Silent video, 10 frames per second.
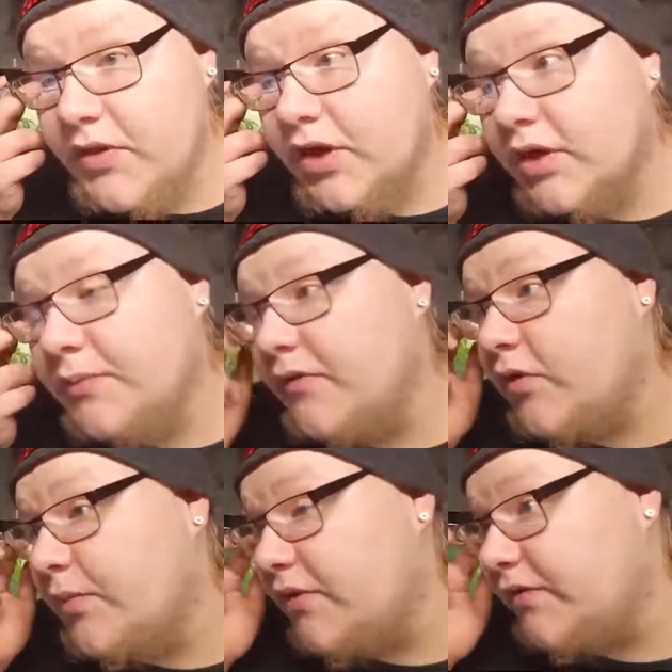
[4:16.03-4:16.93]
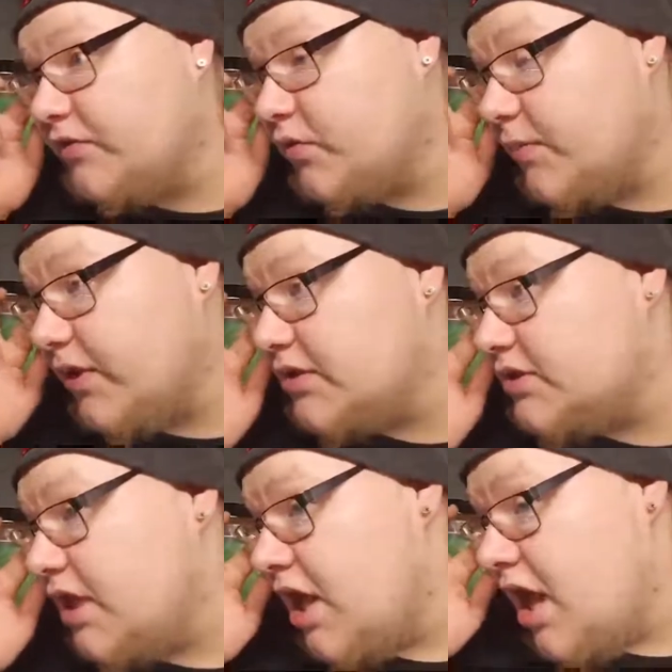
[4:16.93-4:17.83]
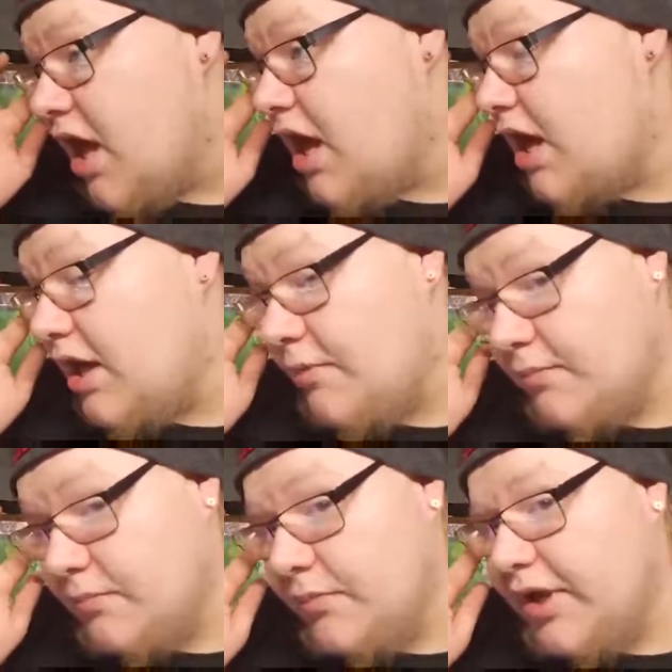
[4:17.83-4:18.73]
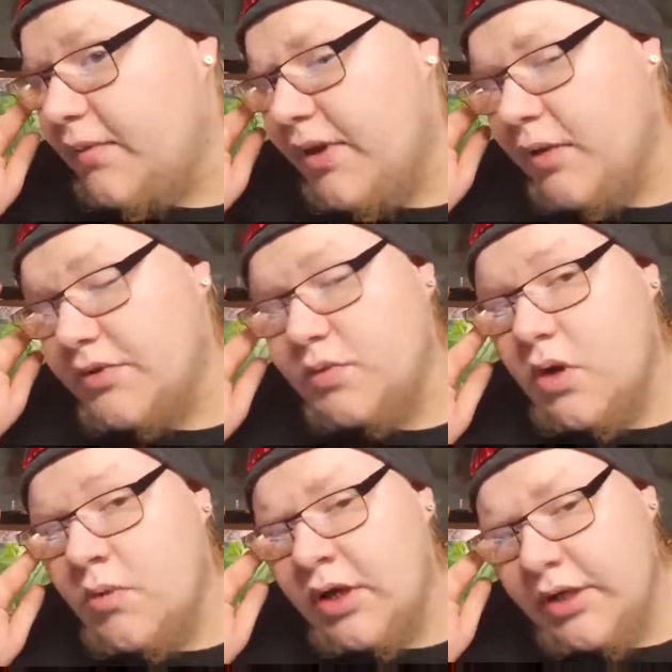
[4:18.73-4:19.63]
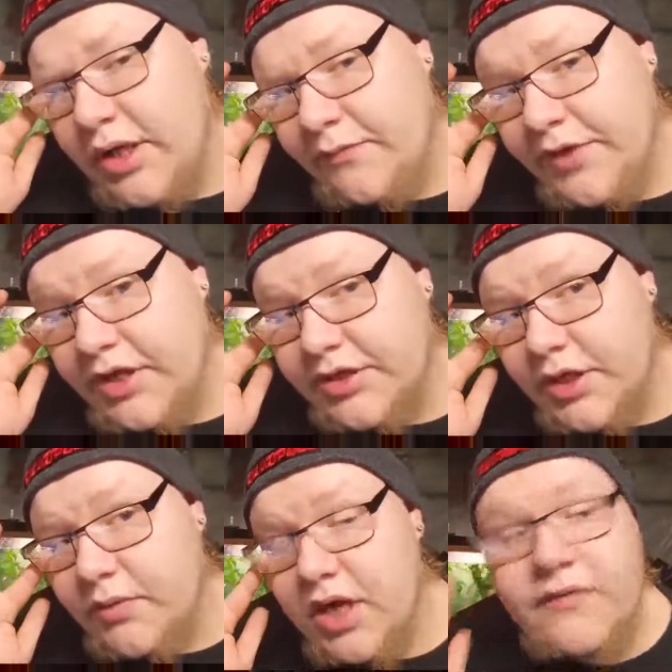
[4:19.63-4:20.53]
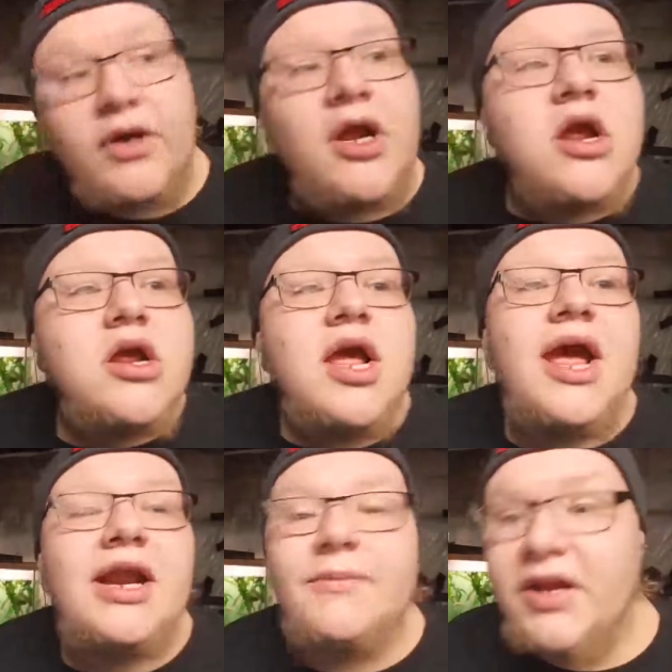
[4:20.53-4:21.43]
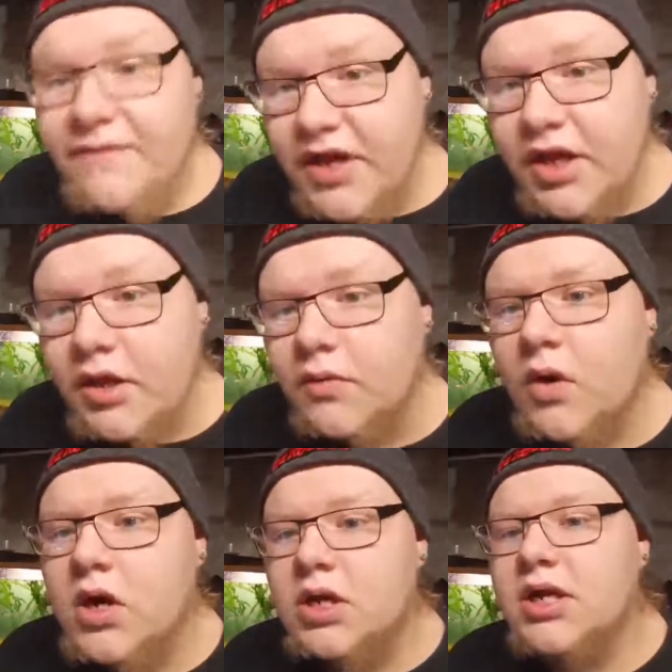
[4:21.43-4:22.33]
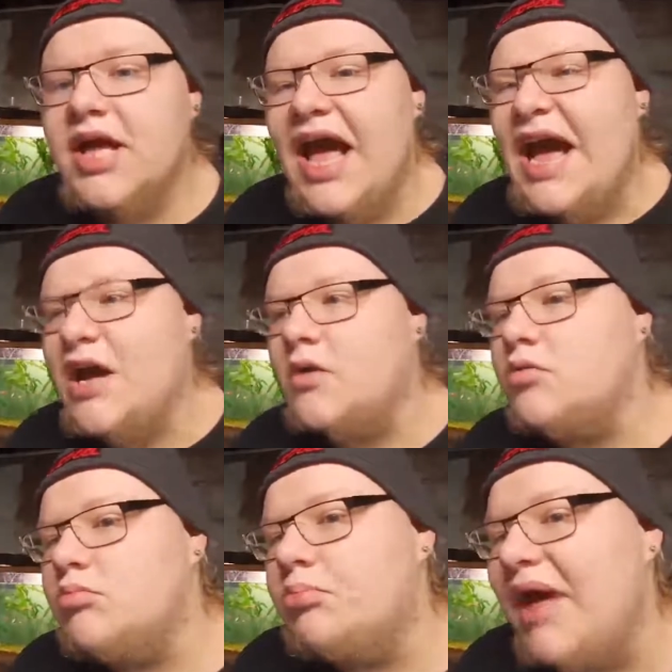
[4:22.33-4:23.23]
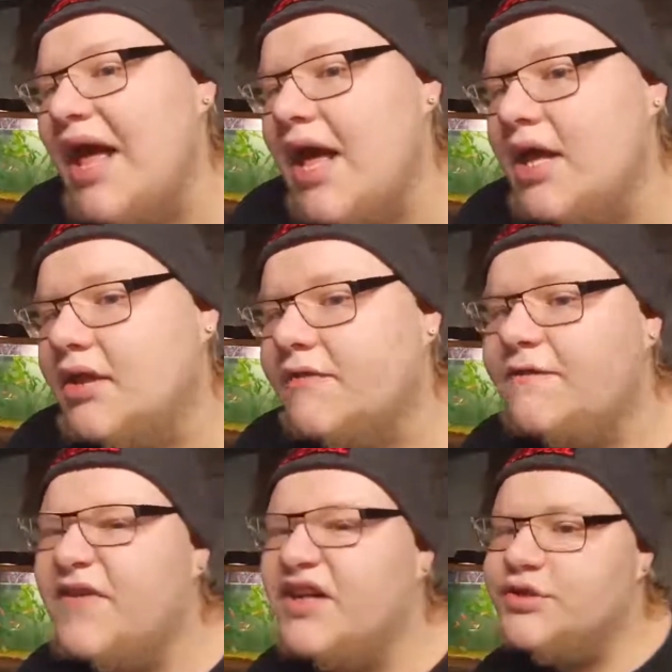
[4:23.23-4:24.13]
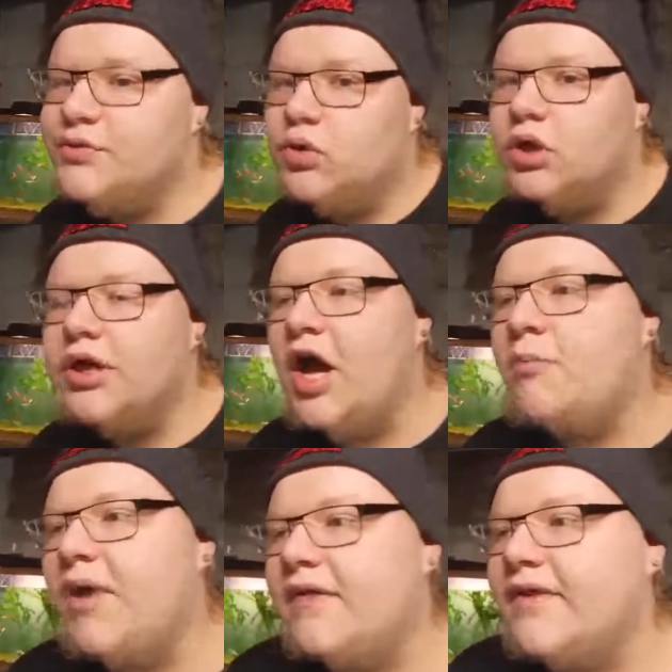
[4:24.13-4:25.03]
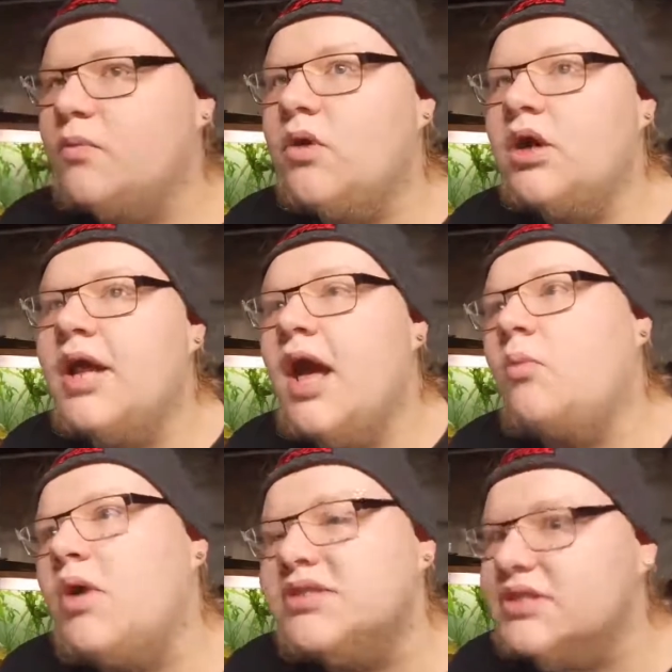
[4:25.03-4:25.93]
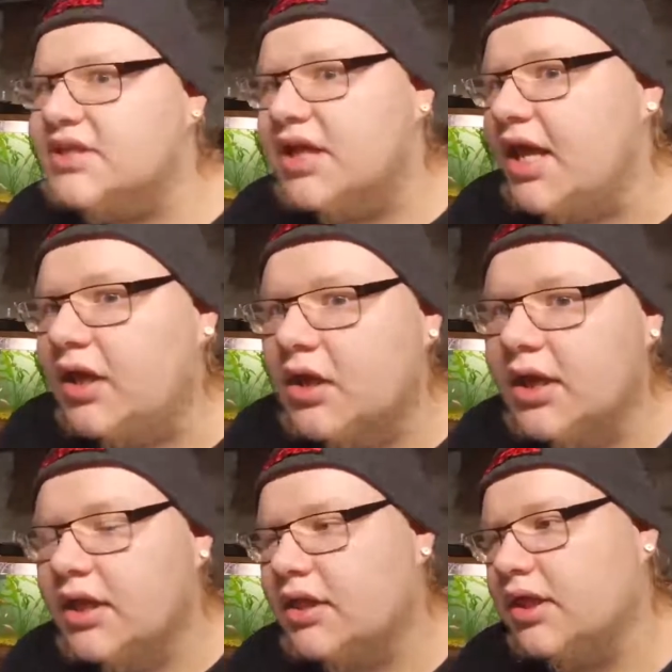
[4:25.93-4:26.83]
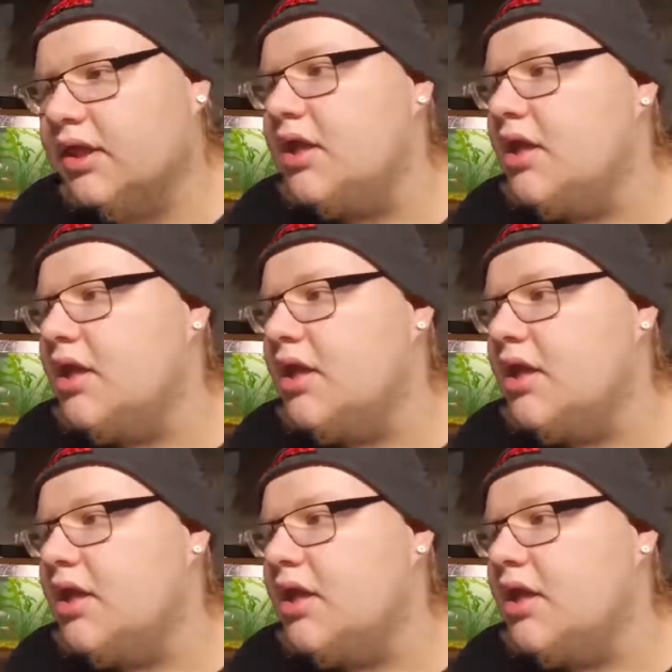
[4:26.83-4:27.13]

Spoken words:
there. They've only been in for like 20 minutes. But anyway, I went to Walmart day before yesterday or whatever. And I made a video on how bad the fish were and how bad they weren't. Now, I wasn't seeing ick on anything.